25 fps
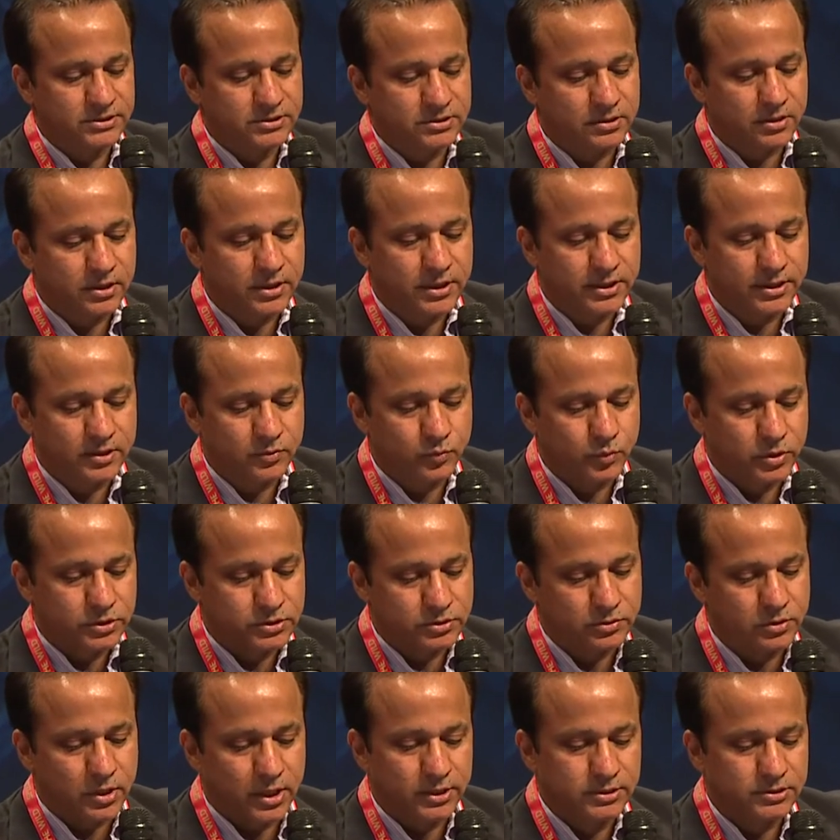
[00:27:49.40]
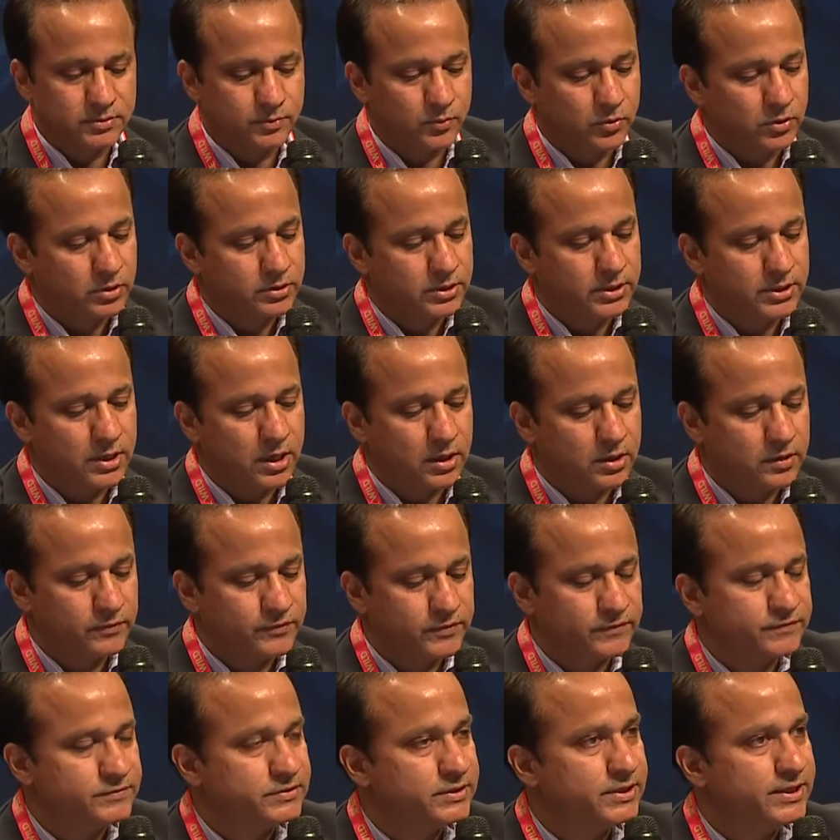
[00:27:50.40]
circuit, which runs more than
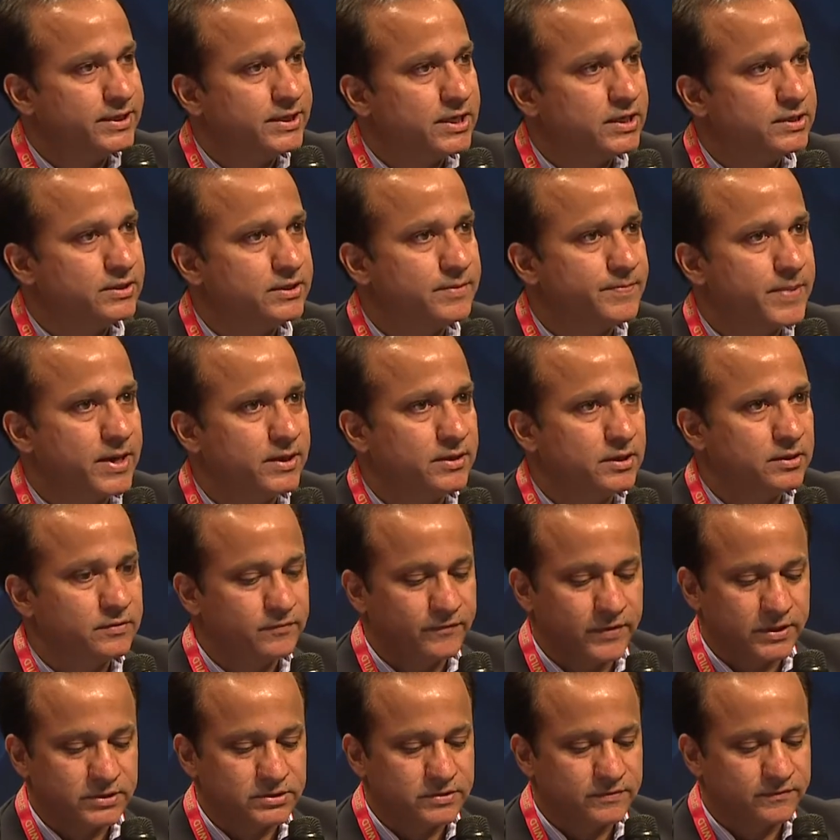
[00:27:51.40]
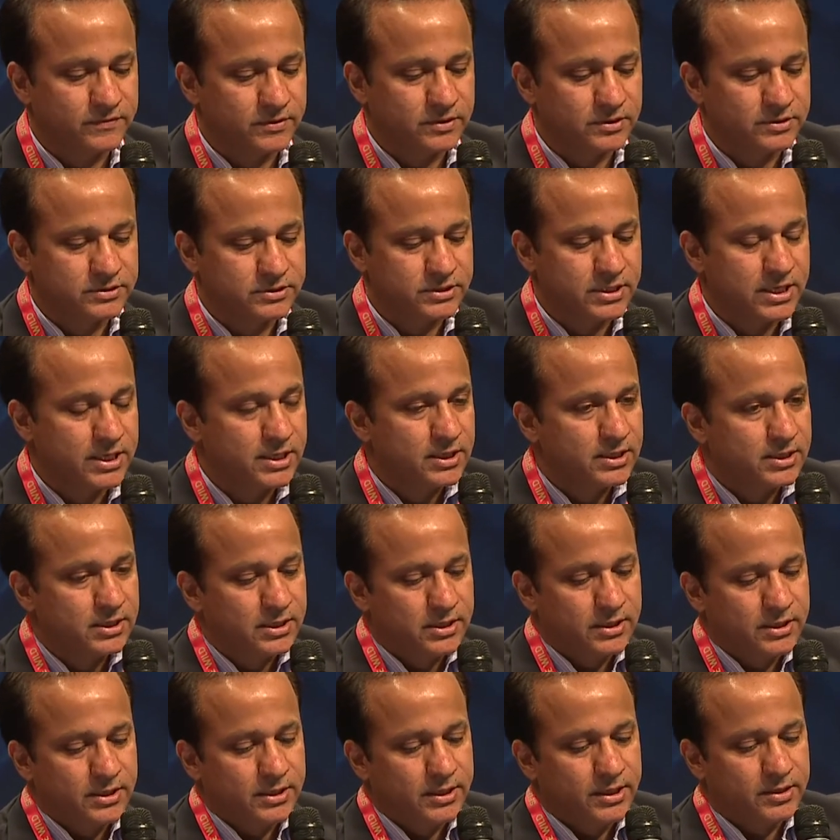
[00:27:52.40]
150 independent festivals
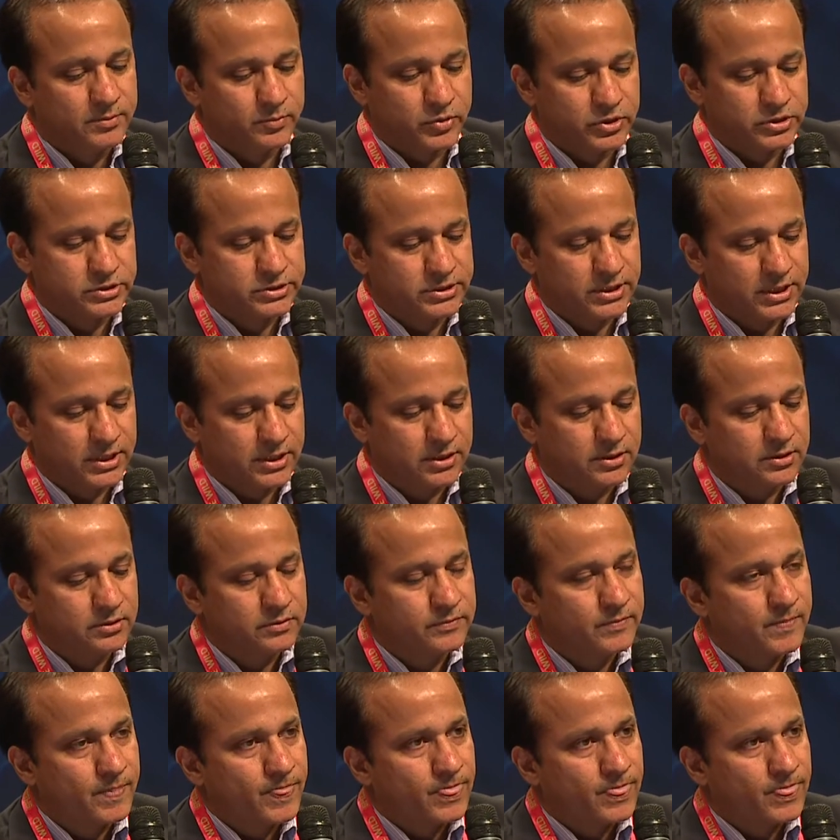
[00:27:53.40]
in Brazil.